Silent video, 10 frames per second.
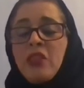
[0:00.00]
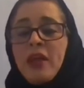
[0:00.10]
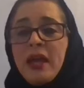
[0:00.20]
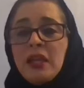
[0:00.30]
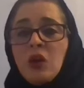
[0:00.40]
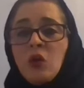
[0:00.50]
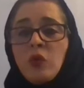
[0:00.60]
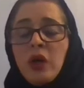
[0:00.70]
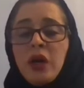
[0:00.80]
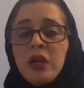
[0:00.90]
Then
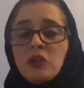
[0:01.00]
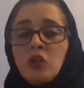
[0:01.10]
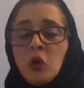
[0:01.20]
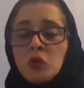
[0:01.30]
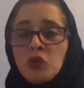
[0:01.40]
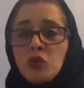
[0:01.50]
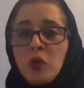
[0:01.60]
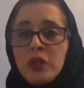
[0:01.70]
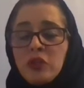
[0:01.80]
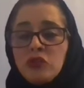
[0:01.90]
it goes through
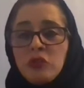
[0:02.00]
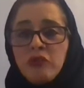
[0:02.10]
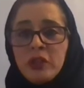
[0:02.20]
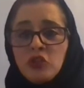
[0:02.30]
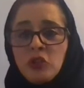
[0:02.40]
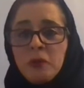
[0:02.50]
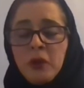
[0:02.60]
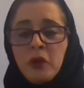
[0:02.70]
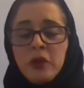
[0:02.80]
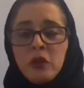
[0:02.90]
an intervention
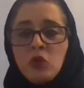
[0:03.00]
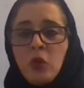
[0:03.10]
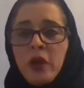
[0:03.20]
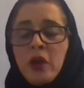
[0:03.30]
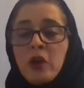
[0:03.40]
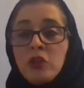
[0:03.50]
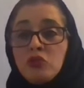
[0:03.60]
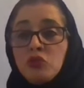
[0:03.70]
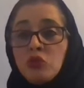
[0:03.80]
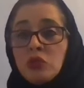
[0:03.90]
period where the
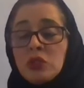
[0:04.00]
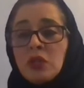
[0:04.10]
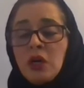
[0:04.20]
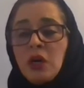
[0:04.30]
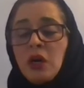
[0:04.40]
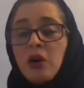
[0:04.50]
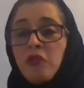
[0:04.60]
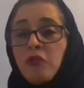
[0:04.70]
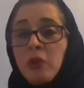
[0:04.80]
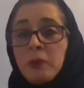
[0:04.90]
tools
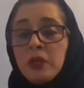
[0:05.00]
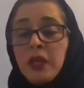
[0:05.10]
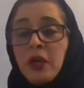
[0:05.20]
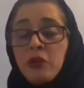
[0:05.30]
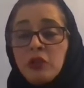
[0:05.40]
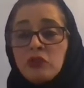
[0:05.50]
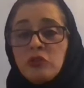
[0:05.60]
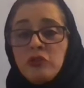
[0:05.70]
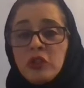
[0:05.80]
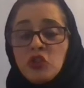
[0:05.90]
of public health
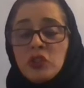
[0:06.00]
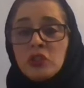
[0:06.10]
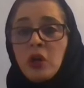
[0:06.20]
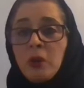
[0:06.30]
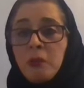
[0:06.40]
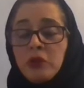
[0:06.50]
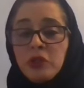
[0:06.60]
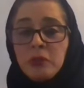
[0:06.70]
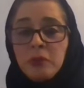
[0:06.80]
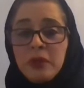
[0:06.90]
interventions are put
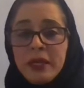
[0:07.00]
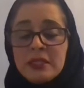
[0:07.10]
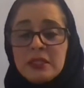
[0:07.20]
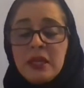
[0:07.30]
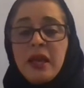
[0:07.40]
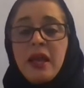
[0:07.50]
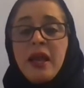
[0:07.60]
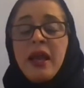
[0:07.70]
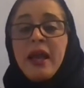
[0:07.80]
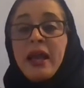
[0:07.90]
in
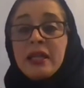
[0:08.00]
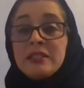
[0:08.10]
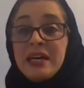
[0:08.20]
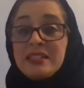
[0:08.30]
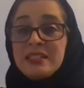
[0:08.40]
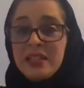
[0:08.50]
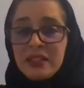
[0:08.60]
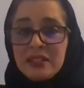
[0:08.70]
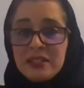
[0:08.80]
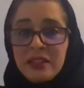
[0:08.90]
place and
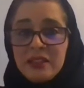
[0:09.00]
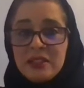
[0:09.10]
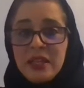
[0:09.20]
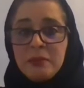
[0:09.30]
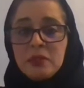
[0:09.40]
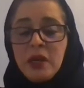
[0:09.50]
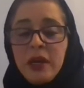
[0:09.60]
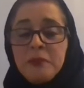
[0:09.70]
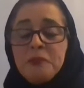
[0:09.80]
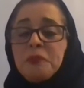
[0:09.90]
assessed at the same
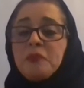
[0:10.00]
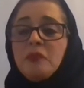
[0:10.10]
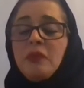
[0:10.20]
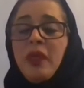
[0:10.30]
time.